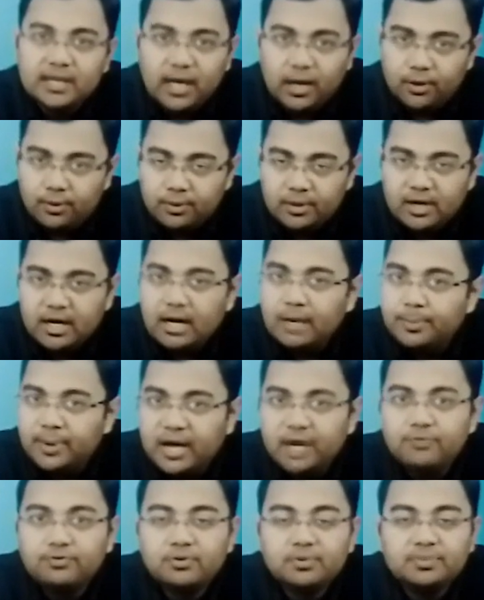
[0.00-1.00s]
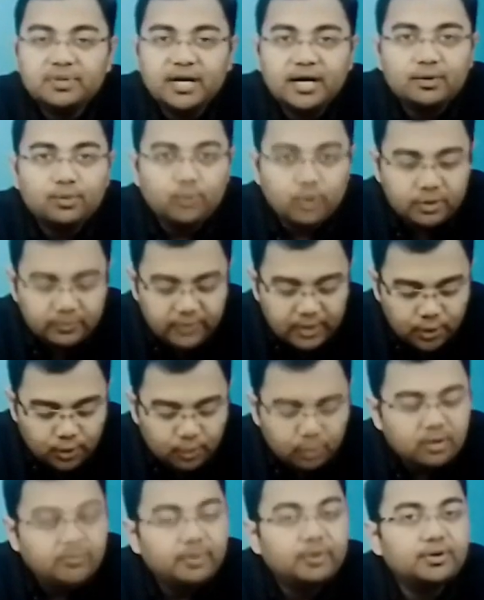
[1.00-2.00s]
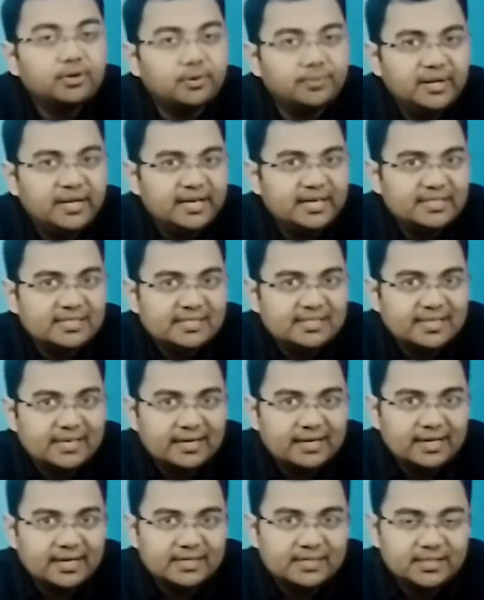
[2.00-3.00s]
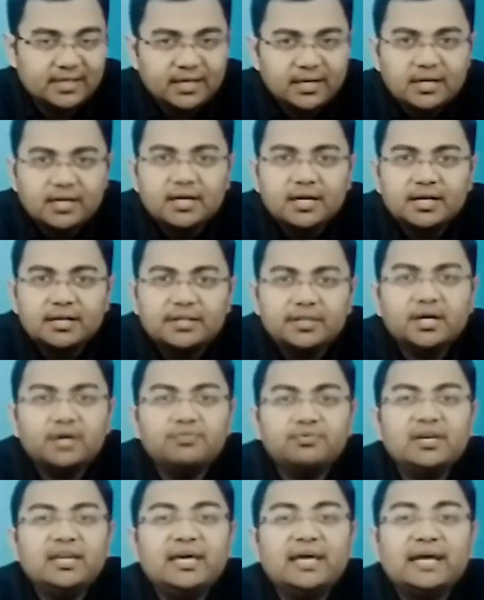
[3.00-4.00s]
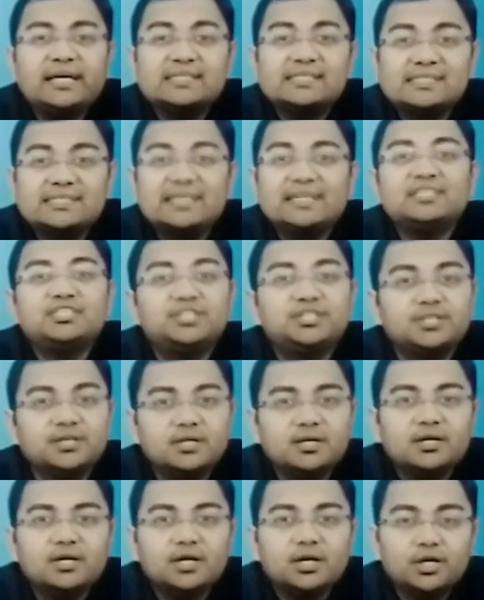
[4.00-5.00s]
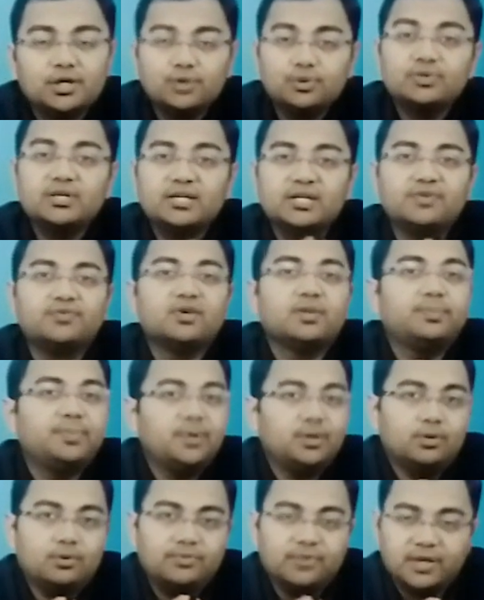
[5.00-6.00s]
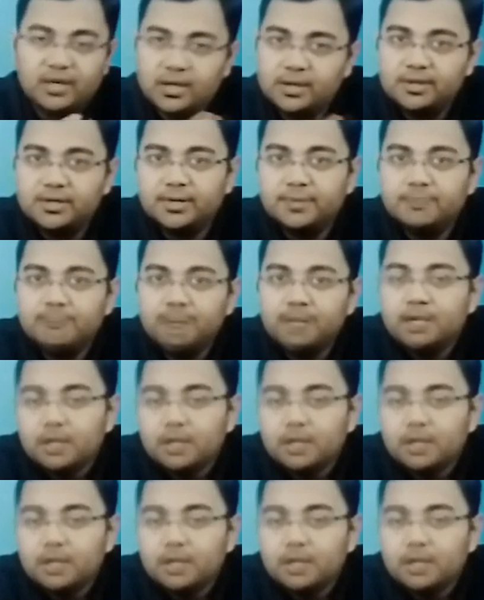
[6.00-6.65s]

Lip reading: Now, apart from that, what we know about communication satellites are they are very essential to the development of a country.